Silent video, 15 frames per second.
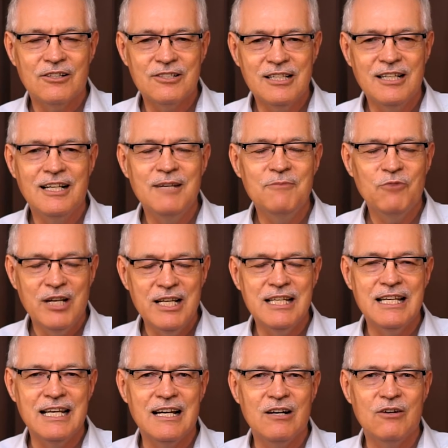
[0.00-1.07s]
time right
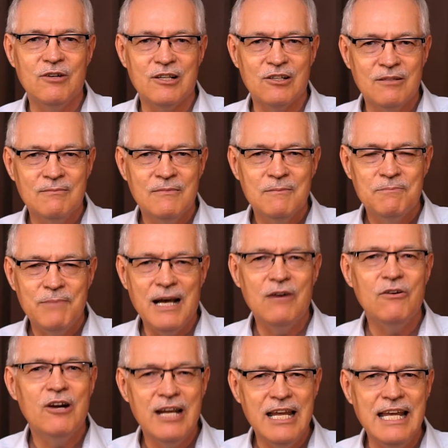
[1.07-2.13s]
now and bow our